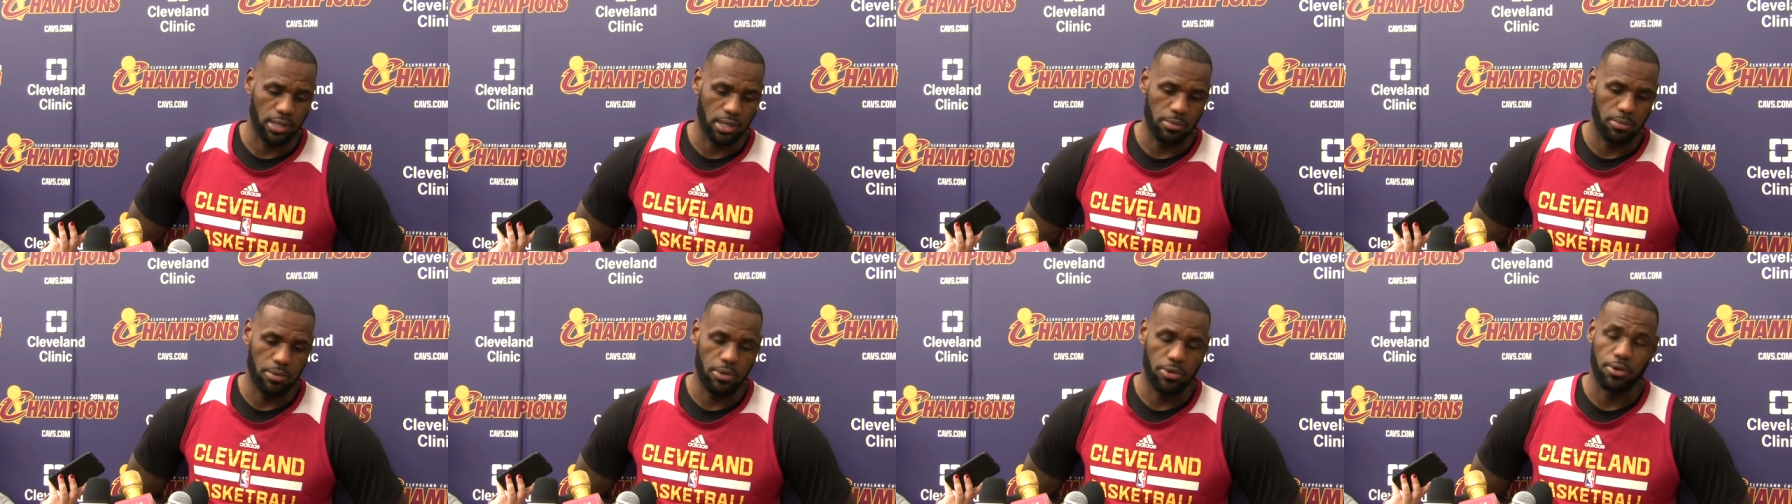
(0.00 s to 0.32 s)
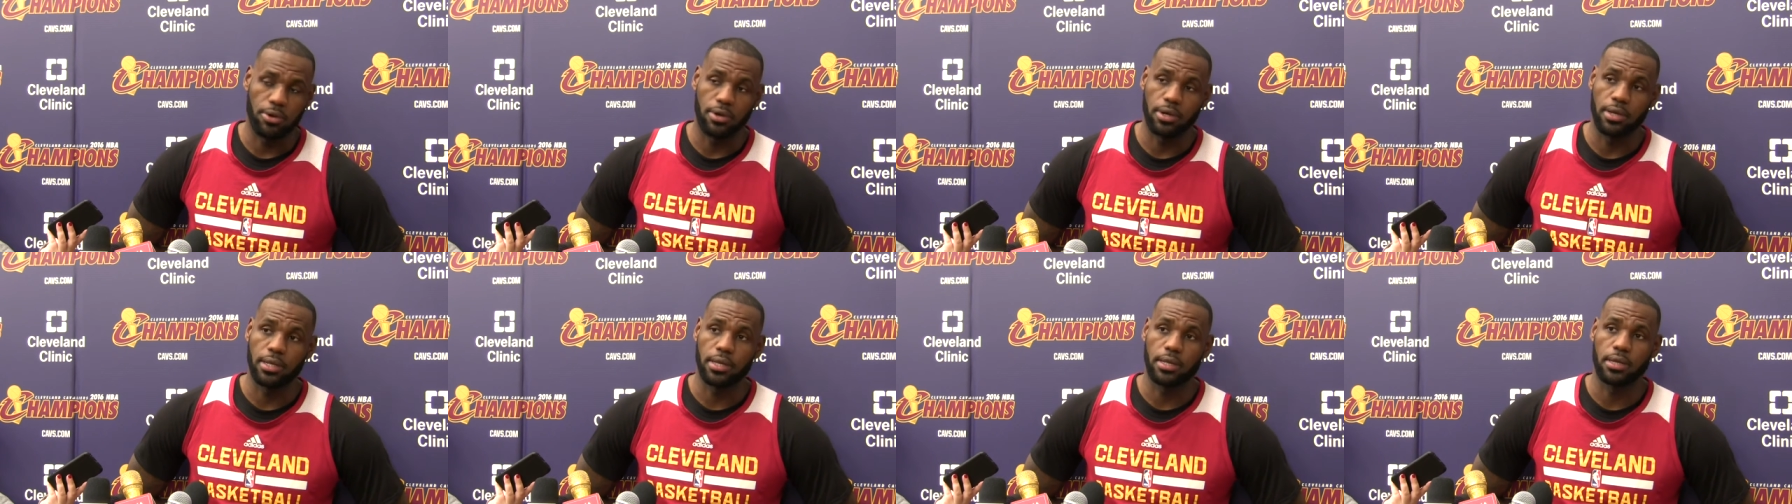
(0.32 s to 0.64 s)

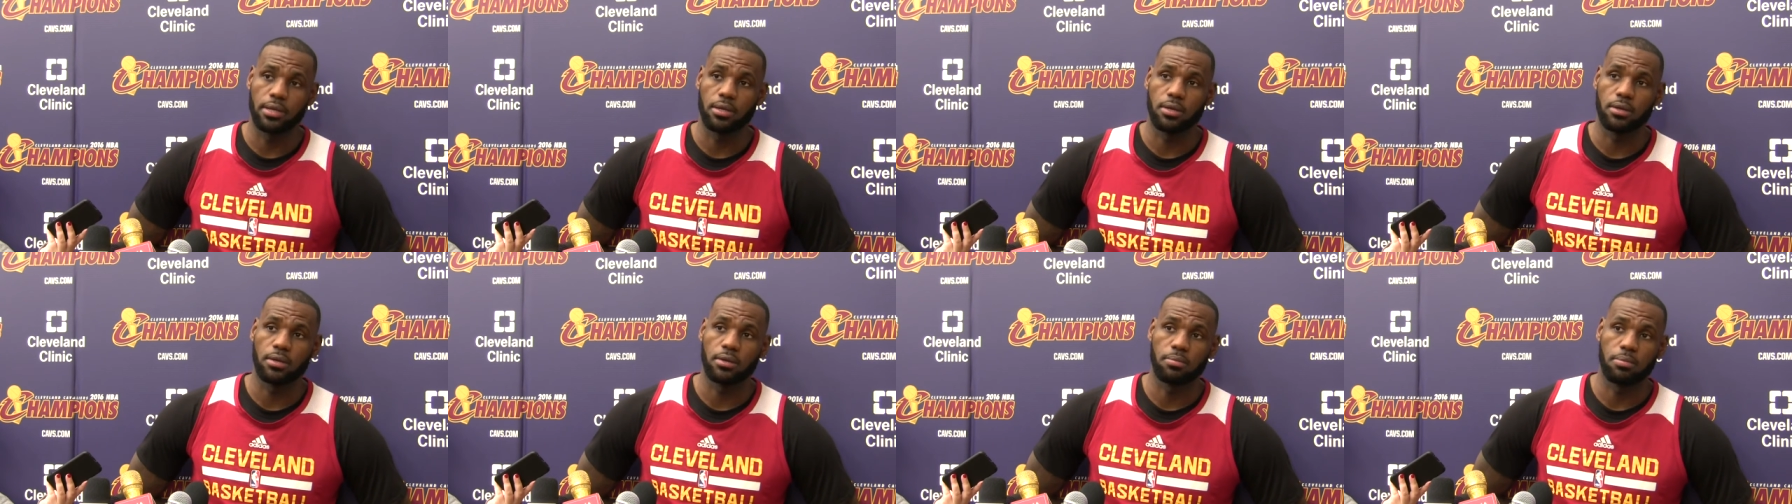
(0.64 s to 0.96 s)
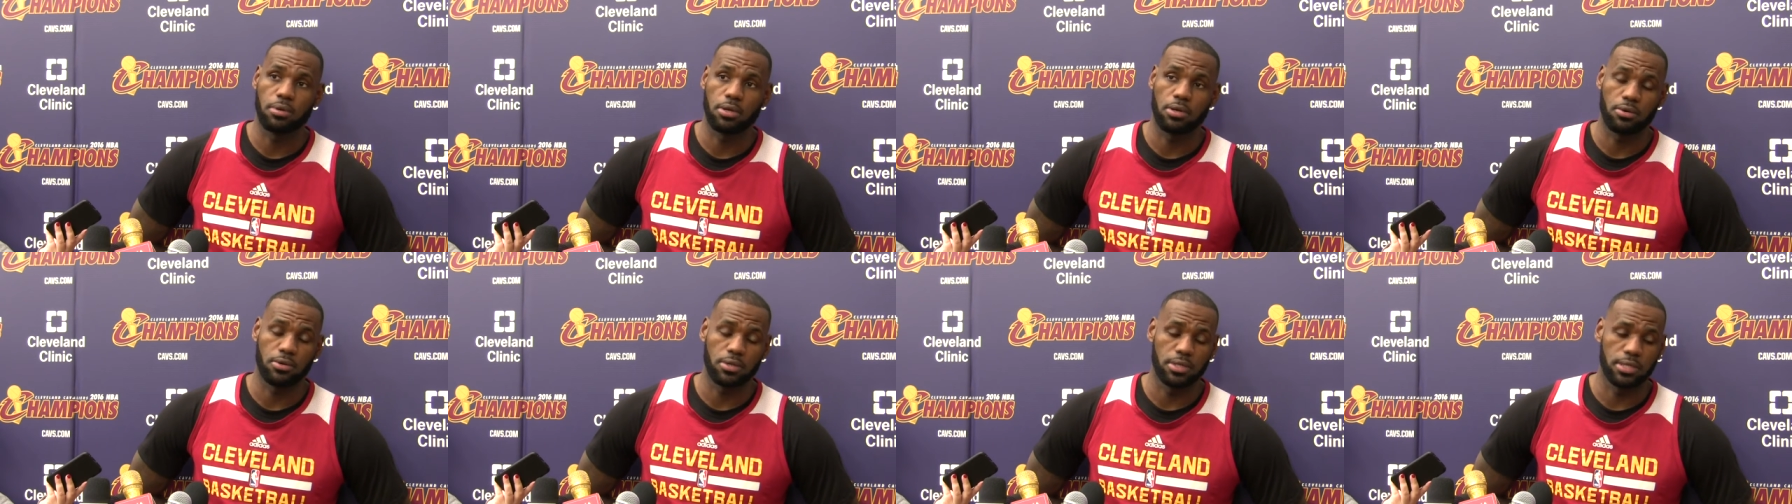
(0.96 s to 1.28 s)
community
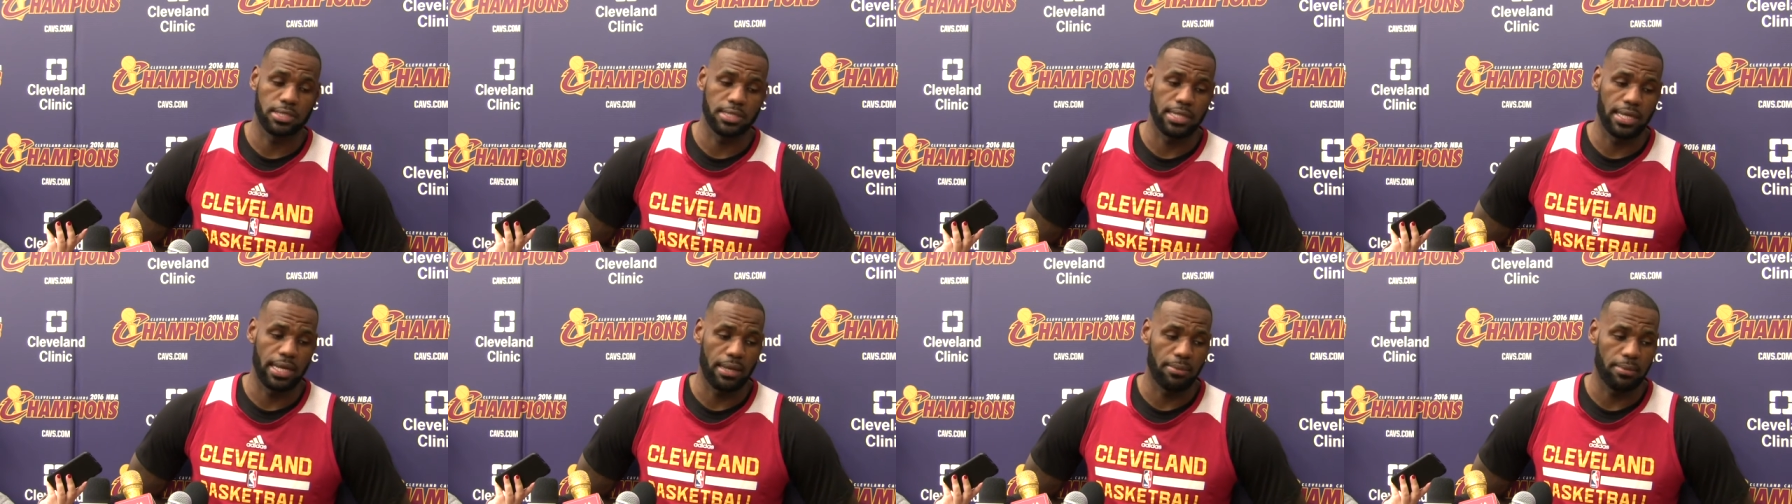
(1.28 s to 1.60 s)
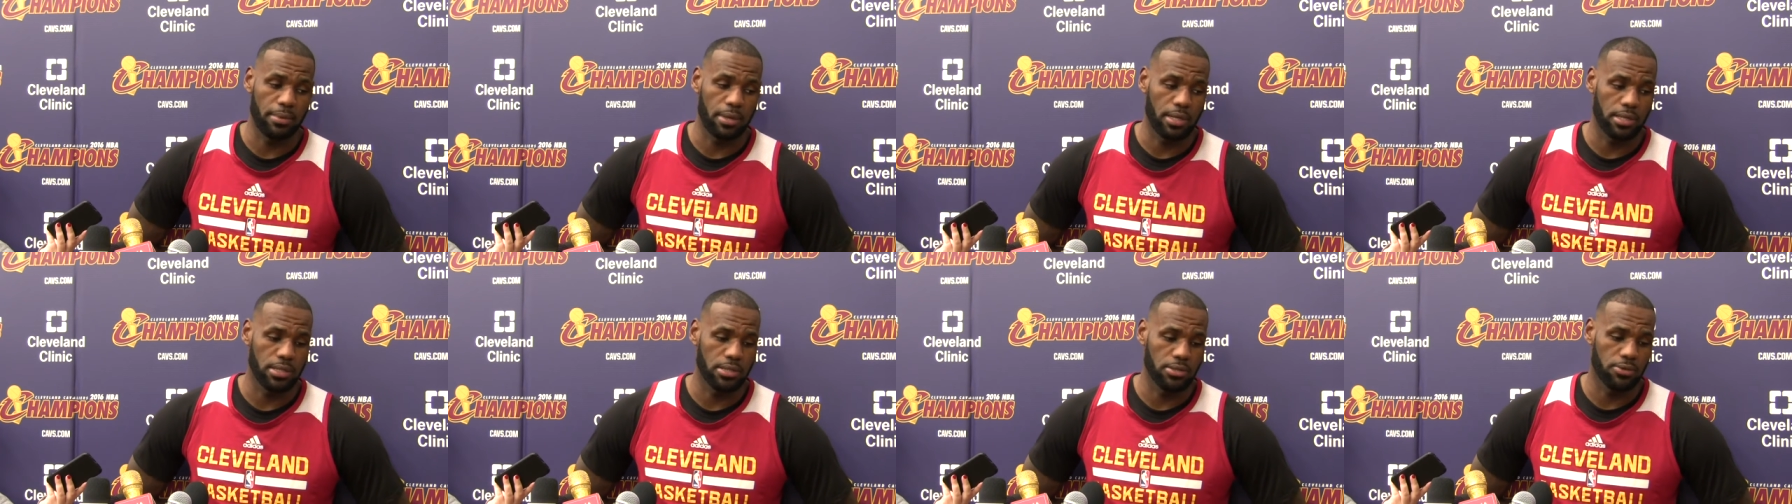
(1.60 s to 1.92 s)
but on this team,
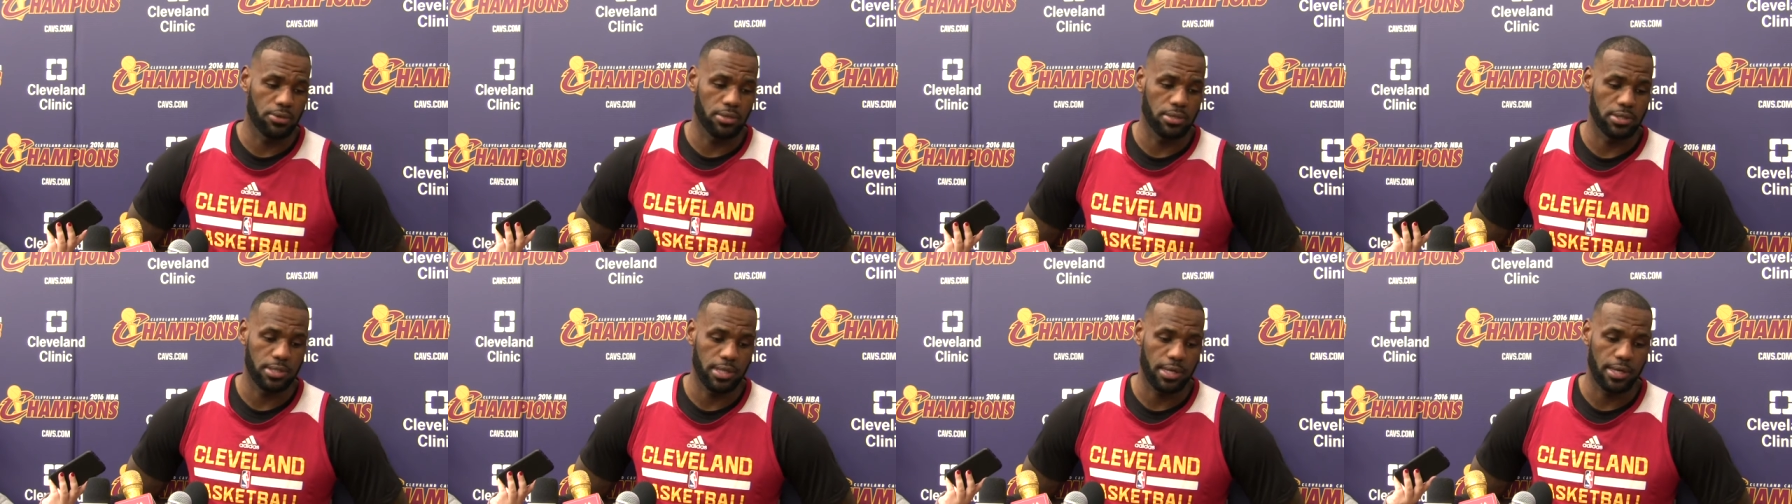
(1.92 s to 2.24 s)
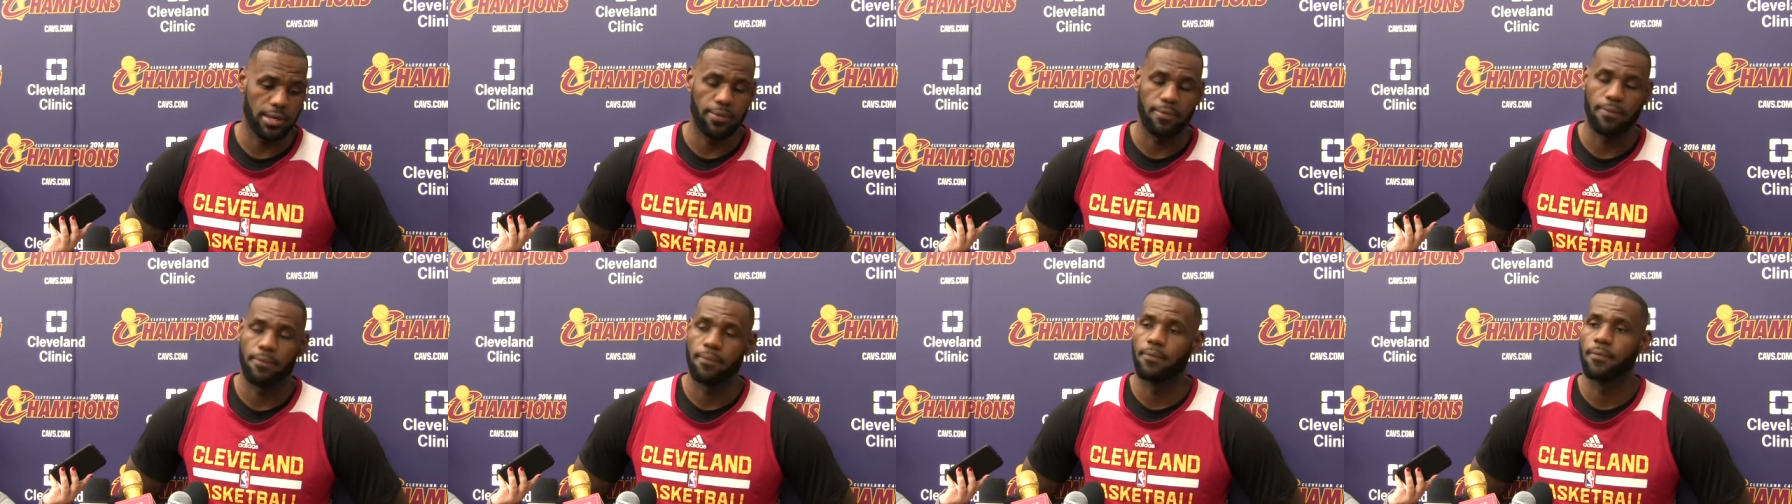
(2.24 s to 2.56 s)
and he's doing the
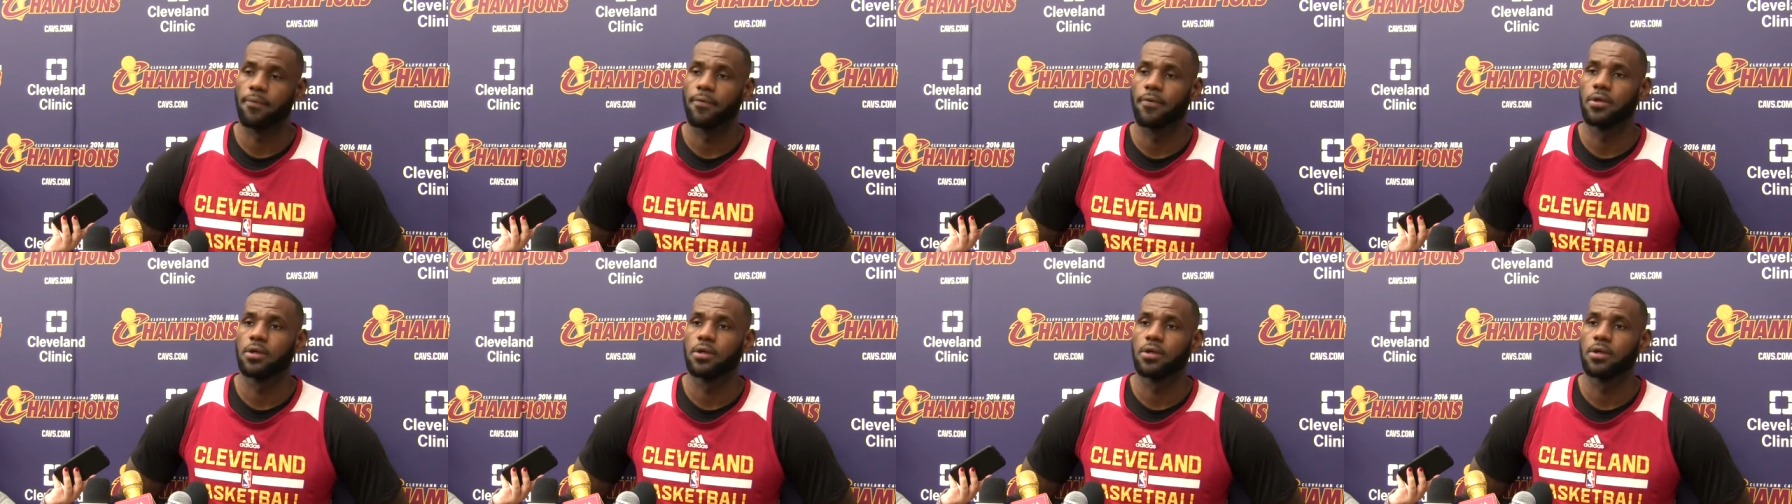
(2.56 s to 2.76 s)
same.